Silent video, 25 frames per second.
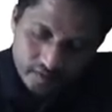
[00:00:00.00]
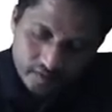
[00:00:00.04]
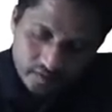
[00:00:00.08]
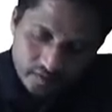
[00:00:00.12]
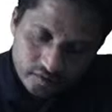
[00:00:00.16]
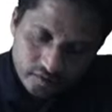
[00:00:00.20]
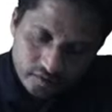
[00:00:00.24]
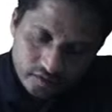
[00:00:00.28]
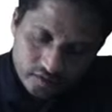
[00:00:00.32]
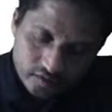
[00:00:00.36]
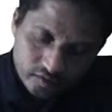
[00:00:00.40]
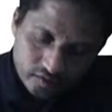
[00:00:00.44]

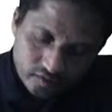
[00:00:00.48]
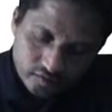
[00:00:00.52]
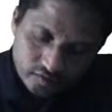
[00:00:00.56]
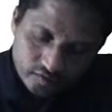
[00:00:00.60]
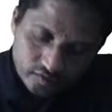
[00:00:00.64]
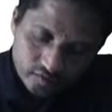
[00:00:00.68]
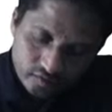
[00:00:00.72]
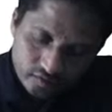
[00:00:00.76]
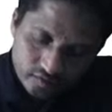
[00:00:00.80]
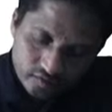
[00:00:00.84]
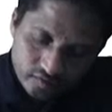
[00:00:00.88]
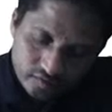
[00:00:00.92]
This is
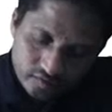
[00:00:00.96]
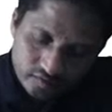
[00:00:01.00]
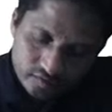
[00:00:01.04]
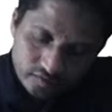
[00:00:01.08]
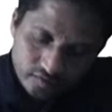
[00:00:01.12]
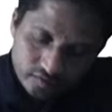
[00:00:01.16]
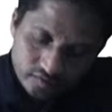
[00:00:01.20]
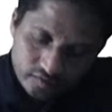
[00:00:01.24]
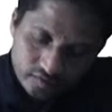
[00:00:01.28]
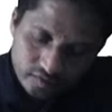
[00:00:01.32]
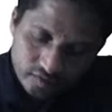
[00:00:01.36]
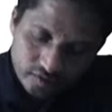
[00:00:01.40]
2.
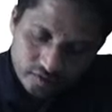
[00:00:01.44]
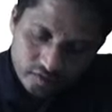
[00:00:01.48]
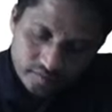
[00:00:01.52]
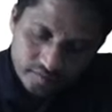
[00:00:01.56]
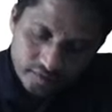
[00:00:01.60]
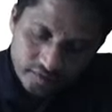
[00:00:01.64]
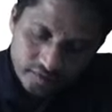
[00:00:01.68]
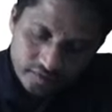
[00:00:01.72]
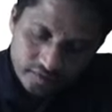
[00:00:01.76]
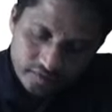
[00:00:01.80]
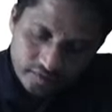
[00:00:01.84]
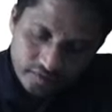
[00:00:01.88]
This will
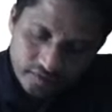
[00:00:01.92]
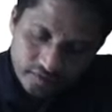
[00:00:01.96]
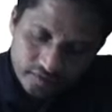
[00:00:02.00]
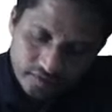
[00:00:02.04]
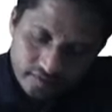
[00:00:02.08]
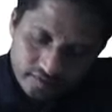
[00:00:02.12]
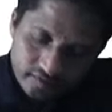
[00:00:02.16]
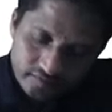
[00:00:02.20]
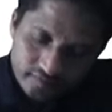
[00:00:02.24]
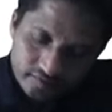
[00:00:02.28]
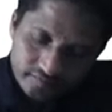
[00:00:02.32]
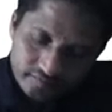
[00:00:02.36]
be
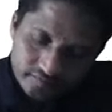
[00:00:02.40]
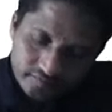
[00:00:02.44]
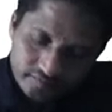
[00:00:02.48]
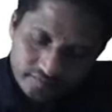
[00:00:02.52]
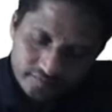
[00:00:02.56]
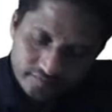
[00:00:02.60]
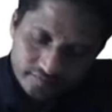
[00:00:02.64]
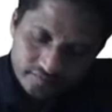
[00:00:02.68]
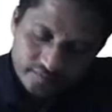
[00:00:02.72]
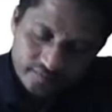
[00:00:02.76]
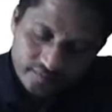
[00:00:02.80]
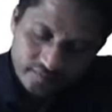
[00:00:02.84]
3.
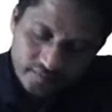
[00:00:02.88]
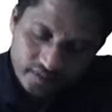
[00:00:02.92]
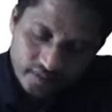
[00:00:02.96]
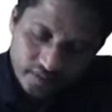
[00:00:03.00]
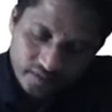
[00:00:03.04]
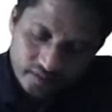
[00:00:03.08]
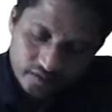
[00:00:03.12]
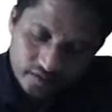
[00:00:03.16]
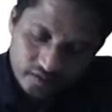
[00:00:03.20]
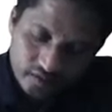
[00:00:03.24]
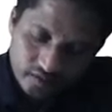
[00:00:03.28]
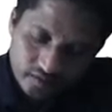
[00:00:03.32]

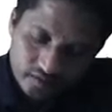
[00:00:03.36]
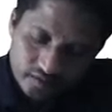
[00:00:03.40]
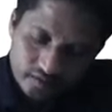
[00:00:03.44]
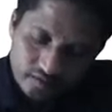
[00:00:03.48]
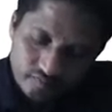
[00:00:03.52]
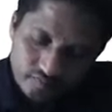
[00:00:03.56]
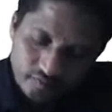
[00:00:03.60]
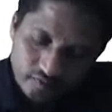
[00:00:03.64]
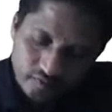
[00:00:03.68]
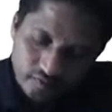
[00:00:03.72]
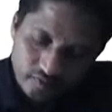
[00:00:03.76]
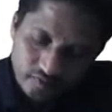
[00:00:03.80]
This is
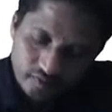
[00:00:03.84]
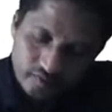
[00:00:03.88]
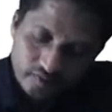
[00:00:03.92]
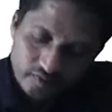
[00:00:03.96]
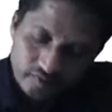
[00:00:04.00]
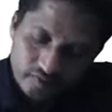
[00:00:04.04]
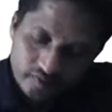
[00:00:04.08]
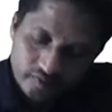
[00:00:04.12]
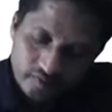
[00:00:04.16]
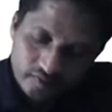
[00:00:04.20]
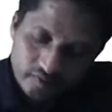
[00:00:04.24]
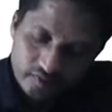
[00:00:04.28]
4.
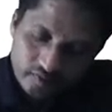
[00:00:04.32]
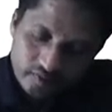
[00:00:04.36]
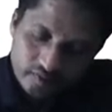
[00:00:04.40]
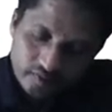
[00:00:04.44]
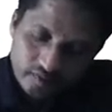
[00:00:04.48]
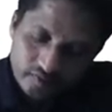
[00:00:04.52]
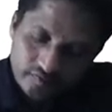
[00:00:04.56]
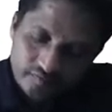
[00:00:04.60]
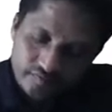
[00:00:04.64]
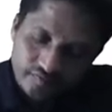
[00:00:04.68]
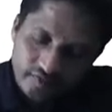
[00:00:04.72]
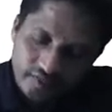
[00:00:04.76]
This
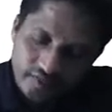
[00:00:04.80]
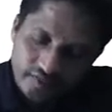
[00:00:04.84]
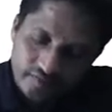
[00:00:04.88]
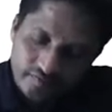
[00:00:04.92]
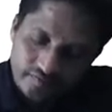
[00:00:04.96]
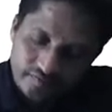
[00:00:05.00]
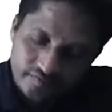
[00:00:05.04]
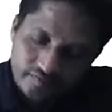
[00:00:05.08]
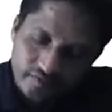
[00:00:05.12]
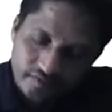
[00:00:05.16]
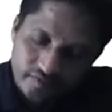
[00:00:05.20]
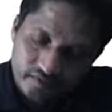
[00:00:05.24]
is
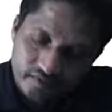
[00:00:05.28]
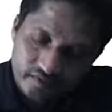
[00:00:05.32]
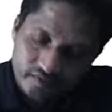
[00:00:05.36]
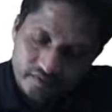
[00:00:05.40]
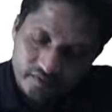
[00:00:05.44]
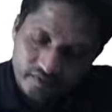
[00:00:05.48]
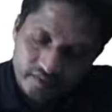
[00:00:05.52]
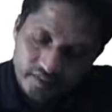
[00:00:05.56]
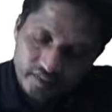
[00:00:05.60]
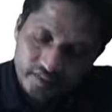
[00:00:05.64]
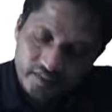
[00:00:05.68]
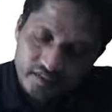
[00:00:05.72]
5. This is
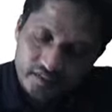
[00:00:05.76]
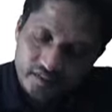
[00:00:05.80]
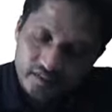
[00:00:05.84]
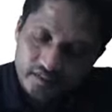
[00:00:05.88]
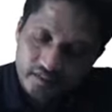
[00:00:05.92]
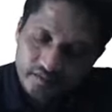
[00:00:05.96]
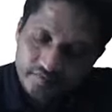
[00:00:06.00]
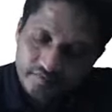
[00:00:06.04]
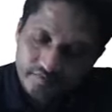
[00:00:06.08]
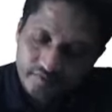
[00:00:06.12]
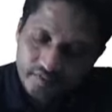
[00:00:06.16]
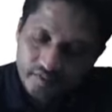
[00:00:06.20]
6.
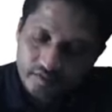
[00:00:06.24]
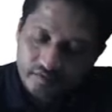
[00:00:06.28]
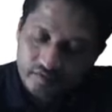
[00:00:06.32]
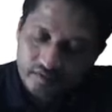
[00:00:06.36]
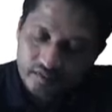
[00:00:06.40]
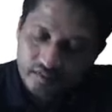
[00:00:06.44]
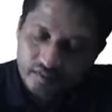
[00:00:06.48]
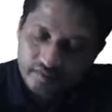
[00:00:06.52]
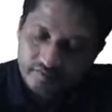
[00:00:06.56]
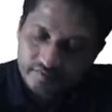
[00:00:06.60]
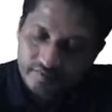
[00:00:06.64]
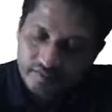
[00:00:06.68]
This fellow is
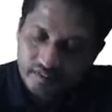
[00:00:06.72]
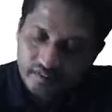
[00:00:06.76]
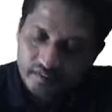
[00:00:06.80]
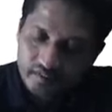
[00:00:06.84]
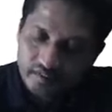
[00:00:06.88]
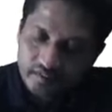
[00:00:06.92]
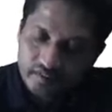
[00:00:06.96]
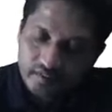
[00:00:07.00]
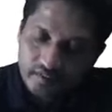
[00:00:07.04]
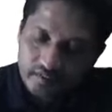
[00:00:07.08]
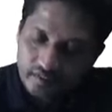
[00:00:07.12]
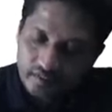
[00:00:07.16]
7.
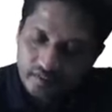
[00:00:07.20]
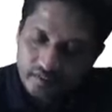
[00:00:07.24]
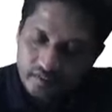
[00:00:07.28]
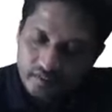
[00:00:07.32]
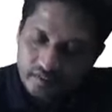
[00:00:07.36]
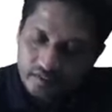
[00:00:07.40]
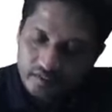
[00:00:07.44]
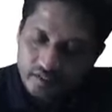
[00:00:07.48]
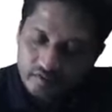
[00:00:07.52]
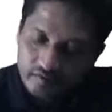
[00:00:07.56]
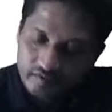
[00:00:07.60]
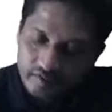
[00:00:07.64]

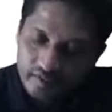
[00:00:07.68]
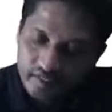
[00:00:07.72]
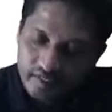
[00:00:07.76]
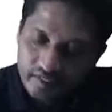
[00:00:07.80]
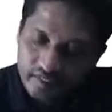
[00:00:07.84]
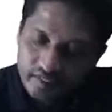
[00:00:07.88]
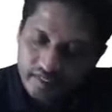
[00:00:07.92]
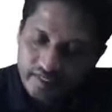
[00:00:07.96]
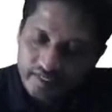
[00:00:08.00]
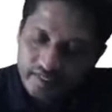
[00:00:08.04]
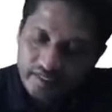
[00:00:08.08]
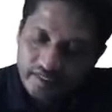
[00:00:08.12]
Then you
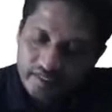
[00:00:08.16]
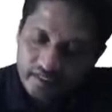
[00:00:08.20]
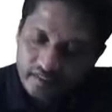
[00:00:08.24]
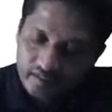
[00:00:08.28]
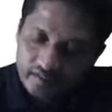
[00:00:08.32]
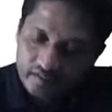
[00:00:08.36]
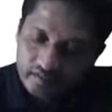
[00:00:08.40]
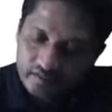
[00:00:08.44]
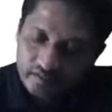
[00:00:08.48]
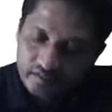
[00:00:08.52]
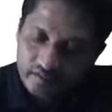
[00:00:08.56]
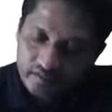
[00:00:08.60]
get 8.
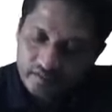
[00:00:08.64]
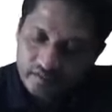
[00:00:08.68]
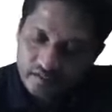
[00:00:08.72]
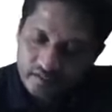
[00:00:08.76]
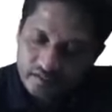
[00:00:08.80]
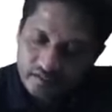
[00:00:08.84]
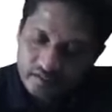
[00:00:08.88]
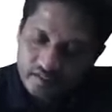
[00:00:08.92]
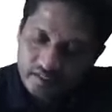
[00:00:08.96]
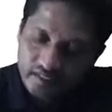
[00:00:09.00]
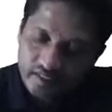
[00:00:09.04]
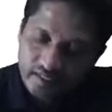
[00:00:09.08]
This
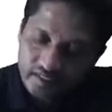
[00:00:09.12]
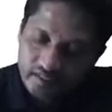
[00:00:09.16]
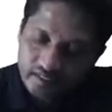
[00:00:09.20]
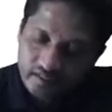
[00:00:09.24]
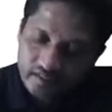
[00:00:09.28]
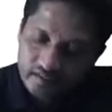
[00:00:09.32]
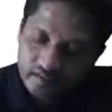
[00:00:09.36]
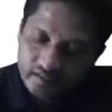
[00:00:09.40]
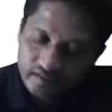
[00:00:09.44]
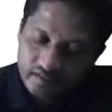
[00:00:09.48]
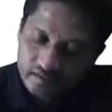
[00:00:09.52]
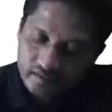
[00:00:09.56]
is
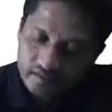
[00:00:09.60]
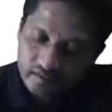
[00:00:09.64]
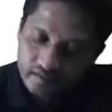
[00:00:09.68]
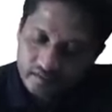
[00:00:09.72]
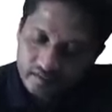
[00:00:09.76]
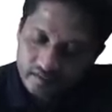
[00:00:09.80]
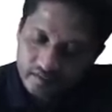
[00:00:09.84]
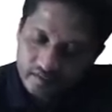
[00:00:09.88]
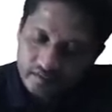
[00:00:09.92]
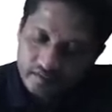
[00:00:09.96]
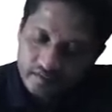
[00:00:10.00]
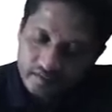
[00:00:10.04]
9,
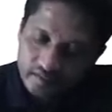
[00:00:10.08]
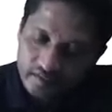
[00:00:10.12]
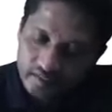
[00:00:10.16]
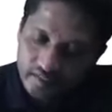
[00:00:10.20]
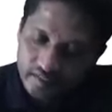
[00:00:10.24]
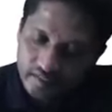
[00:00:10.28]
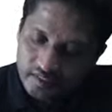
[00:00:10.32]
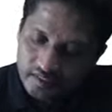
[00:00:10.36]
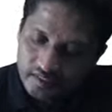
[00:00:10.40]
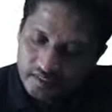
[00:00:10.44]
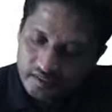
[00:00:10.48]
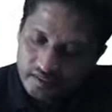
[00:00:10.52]

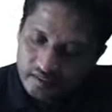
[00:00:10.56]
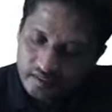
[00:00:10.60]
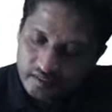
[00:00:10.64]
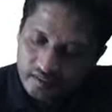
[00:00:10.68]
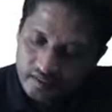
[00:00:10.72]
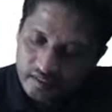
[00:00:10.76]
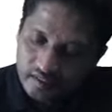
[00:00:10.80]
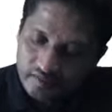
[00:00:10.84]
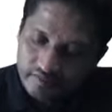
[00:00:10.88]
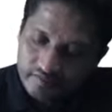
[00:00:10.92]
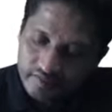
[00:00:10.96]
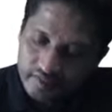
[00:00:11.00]
10,
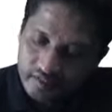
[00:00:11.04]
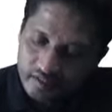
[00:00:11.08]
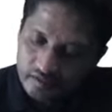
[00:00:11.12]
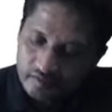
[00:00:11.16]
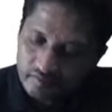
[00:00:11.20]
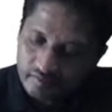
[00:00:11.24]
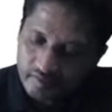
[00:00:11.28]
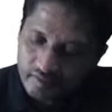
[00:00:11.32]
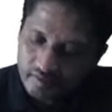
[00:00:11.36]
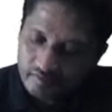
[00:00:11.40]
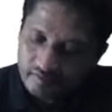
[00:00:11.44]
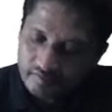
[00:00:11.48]
11, and
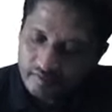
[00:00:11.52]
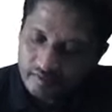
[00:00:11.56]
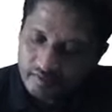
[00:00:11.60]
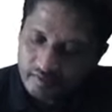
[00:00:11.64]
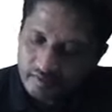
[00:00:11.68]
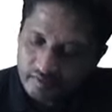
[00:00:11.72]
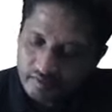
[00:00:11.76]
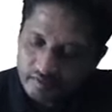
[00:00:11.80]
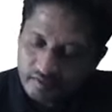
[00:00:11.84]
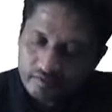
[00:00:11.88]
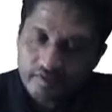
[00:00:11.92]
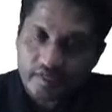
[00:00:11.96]
12.
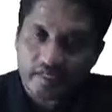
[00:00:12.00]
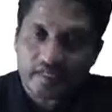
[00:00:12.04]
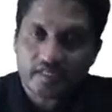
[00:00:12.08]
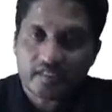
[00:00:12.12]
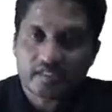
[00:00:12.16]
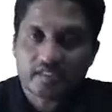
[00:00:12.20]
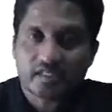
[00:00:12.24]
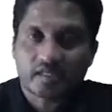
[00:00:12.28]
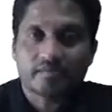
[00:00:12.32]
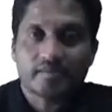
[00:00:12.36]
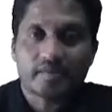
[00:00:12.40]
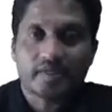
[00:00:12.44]
You get
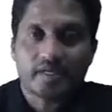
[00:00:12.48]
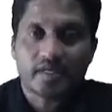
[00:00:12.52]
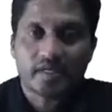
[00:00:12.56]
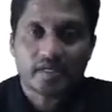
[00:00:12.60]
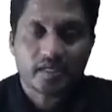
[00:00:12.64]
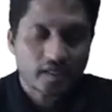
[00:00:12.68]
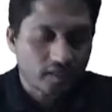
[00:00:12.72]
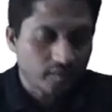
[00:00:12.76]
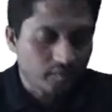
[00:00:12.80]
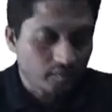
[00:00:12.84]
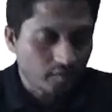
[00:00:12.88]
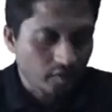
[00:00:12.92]
sum
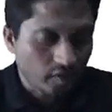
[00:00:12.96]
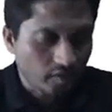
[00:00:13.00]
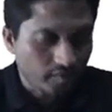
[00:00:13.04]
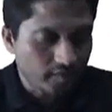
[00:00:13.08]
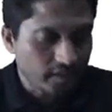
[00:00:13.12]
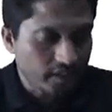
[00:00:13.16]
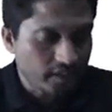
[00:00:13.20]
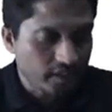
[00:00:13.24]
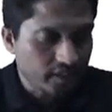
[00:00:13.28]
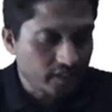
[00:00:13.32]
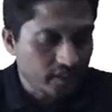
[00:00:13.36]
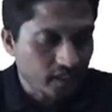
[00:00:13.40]
here and
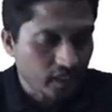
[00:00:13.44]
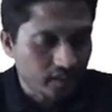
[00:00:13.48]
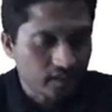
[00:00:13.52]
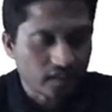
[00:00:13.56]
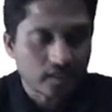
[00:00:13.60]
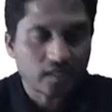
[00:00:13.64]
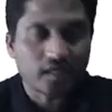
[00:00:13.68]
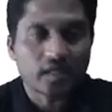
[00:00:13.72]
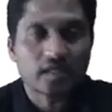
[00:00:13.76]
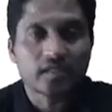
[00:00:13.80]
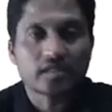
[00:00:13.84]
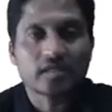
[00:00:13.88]
probability
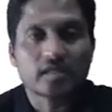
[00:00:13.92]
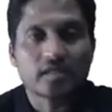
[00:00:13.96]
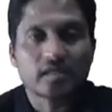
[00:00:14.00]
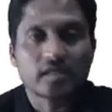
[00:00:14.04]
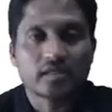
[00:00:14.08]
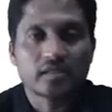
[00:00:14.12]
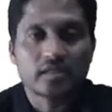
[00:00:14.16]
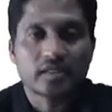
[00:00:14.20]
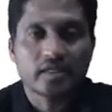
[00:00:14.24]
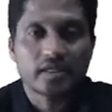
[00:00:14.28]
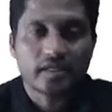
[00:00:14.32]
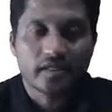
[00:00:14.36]
the other
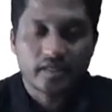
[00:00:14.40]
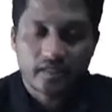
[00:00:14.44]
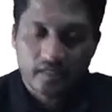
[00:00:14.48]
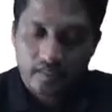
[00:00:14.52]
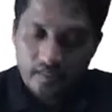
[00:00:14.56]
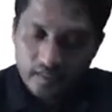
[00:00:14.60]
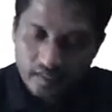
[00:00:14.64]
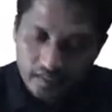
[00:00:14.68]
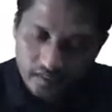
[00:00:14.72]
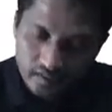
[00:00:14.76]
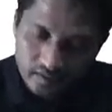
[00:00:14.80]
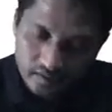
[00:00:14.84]
thing.
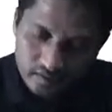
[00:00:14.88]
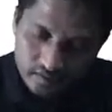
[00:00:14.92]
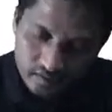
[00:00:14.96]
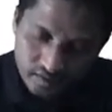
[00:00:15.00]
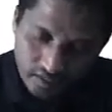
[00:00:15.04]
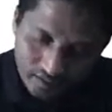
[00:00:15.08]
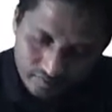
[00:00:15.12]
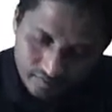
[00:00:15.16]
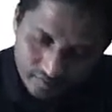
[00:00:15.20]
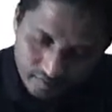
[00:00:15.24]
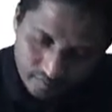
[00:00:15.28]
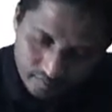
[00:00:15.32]

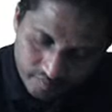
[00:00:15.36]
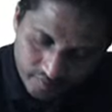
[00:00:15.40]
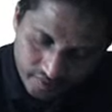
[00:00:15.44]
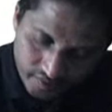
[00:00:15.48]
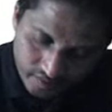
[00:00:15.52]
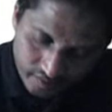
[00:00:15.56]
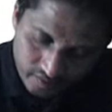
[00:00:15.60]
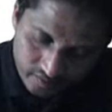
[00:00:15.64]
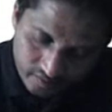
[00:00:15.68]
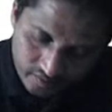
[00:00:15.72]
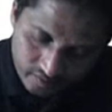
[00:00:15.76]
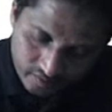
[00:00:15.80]
Start from
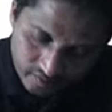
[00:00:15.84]
here.